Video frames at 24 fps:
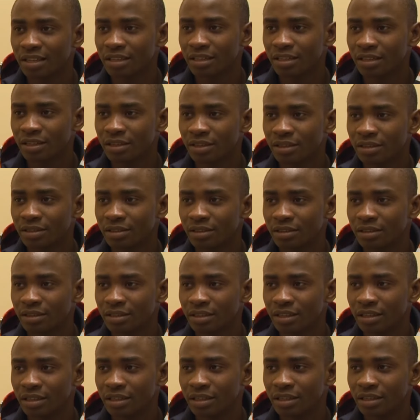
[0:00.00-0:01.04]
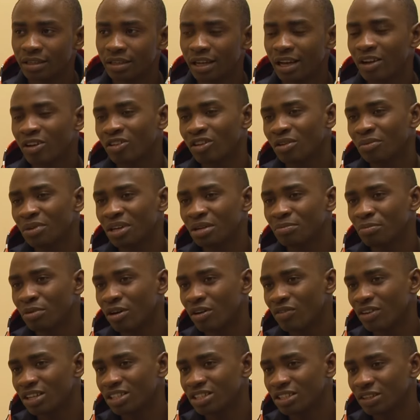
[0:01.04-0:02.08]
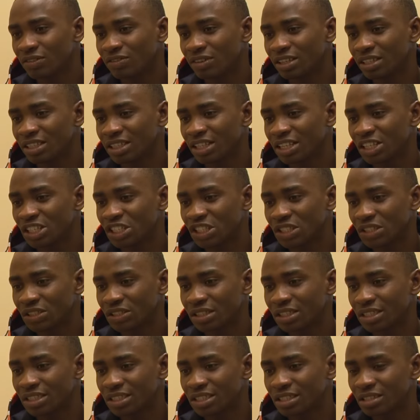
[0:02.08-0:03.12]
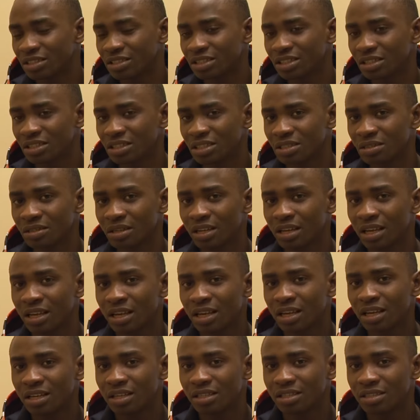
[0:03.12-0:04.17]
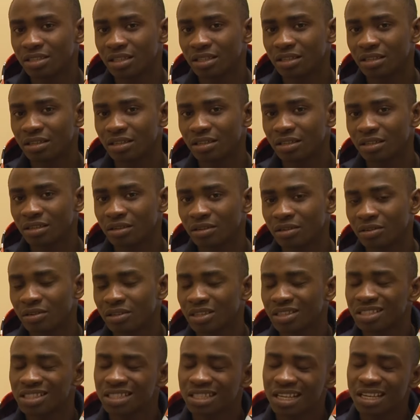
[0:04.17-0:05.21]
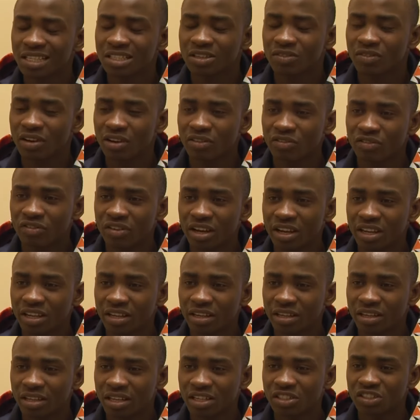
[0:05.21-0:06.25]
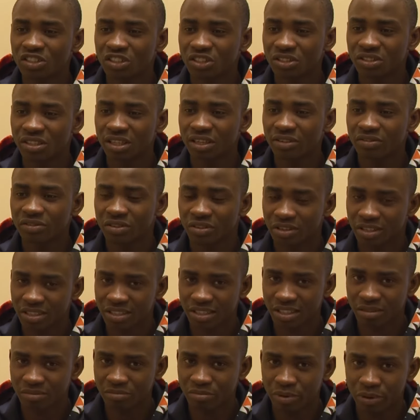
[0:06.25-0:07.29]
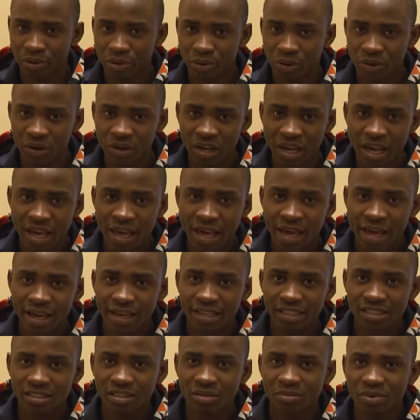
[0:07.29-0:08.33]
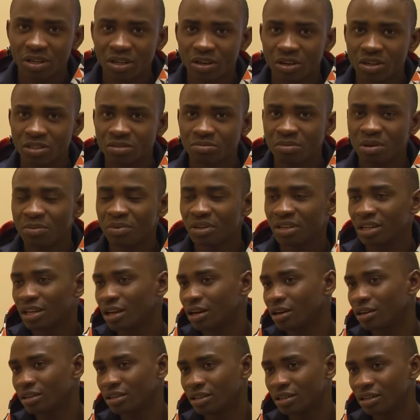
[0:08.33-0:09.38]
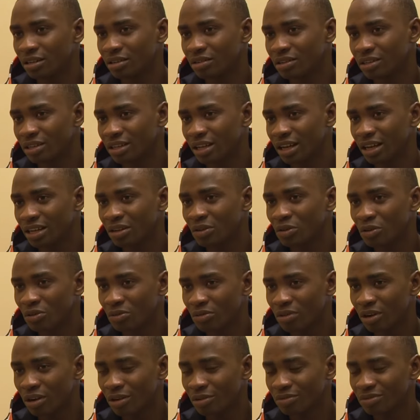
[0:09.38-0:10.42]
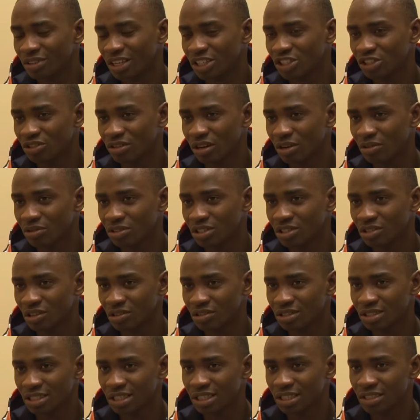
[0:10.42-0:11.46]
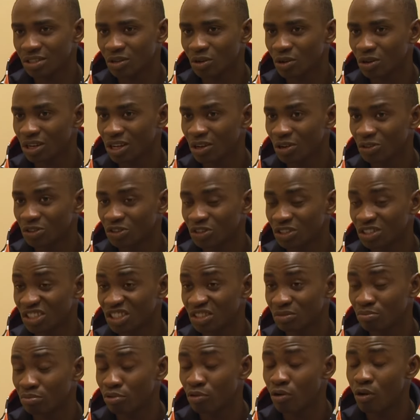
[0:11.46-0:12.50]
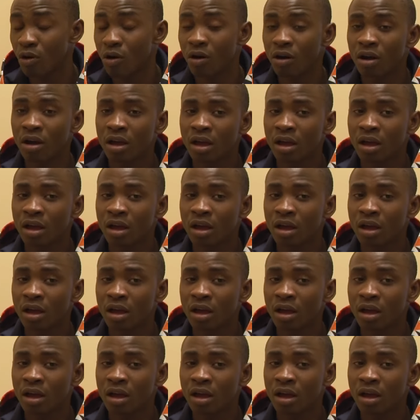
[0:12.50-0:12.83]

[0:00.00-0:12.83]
the economic poverty of our nation is not just or the state of affairs in Nigeria, for example, is not because maybe there are no natural resources or the country is poor.